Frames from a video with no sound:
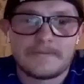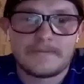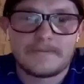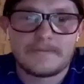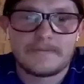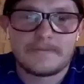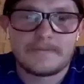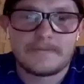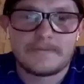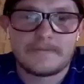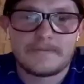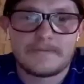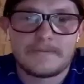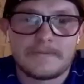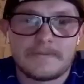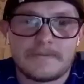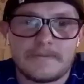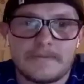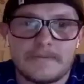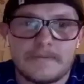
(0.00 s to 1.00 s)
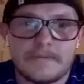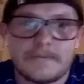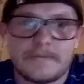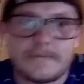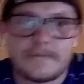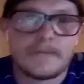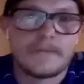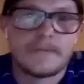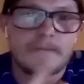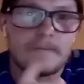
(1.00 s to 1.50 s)

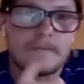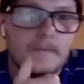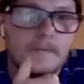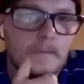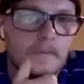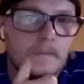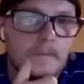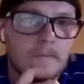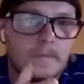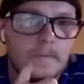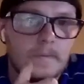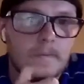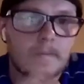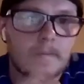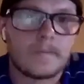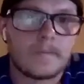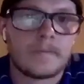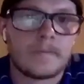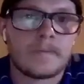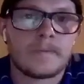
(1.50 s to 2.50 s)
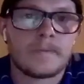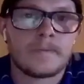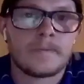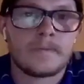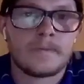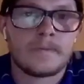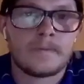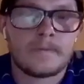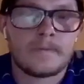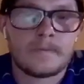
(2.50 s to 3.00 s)

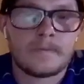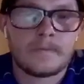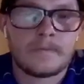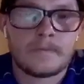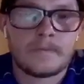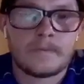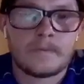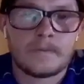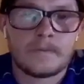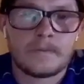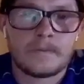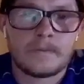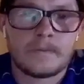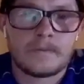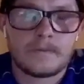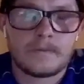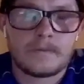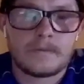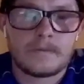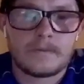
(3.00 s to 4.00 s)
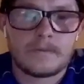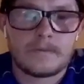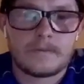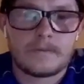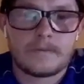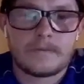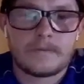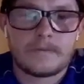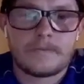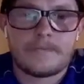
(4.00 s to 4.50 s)

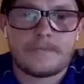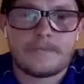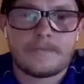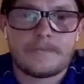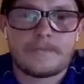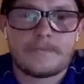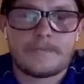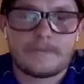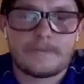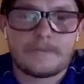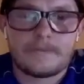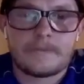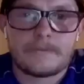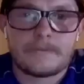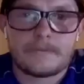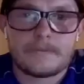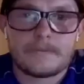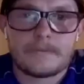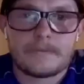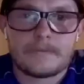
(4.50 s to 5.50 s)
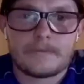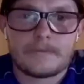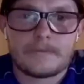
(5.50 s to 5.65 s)
This person isn't speaking.